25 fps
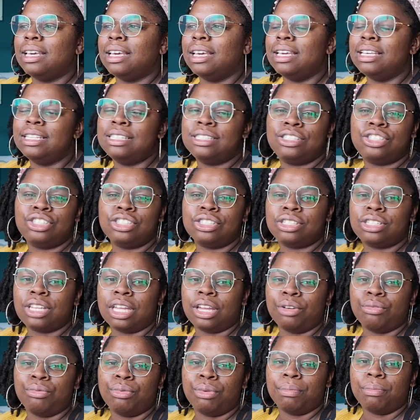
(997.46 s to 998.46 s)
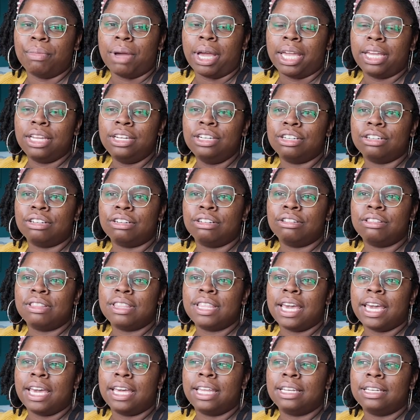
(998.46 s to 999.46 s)
it's just like a reminder
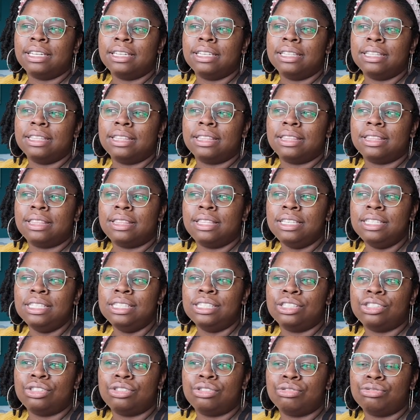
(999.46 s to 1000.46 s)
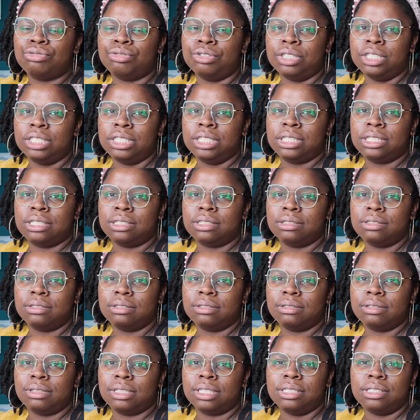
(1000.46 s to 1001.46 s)
that these trees
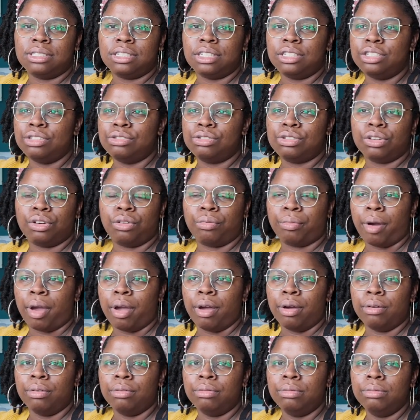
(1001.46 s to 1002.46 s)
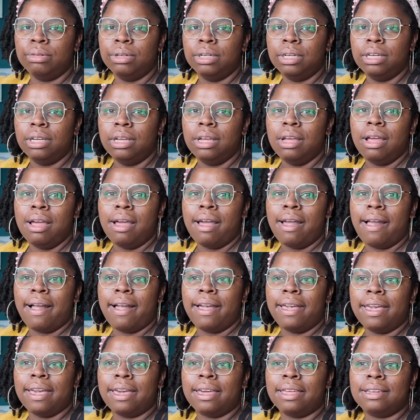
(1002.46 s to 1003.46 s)
continue to grow,
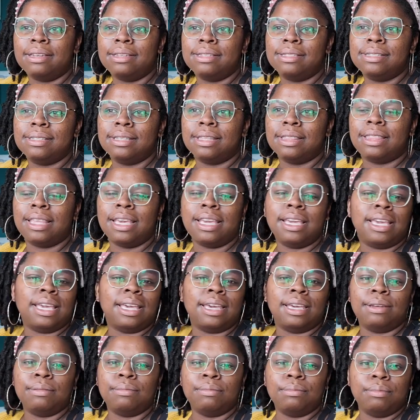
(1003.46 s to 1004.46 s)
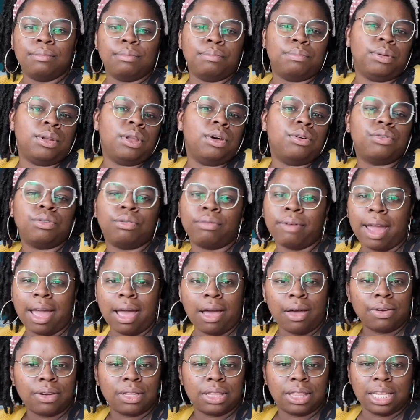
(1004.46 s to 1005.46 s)
and they get blown
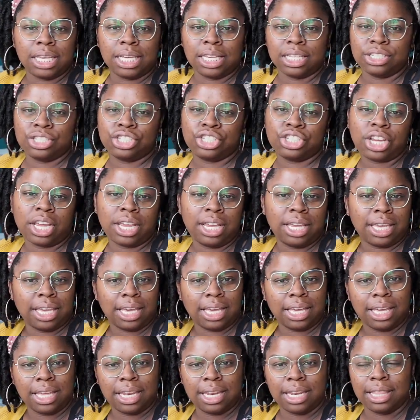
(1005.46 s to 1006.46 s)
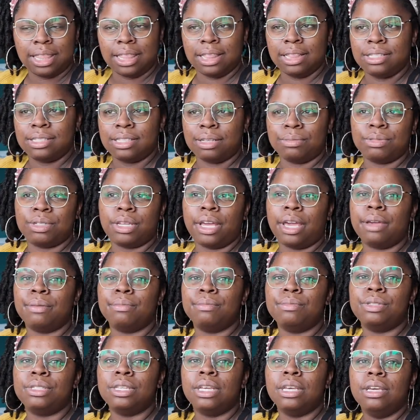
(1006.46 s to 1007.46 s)
around and they get shaken, and
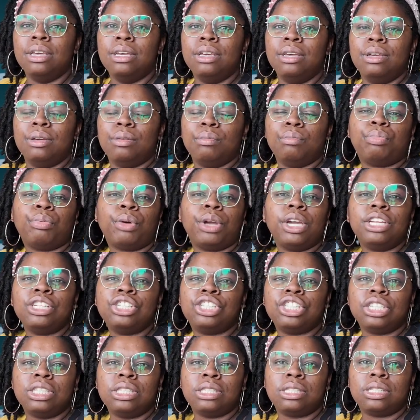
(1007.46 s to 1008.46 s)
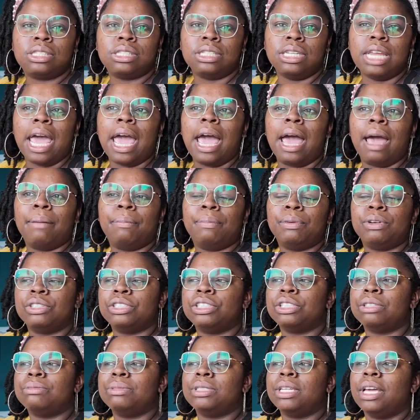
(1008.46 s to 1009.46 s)
sometimes branches snap or
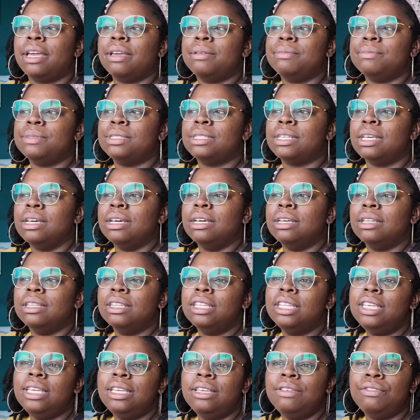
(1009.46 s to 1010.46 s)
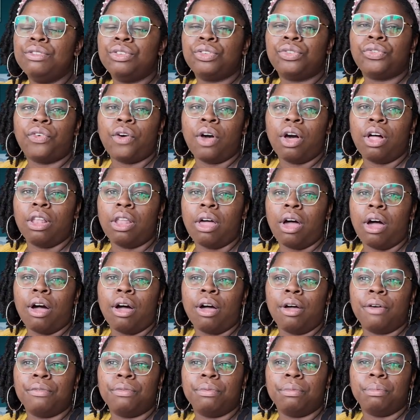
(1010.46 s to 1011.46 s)
sometimes leaves fall
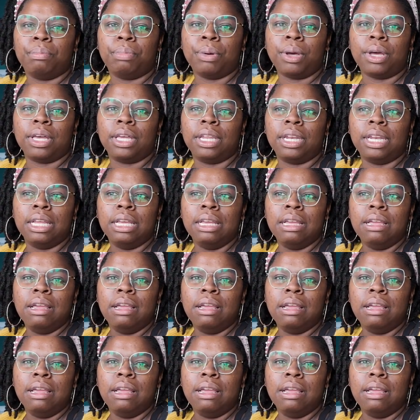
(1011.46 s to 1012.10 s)
off, but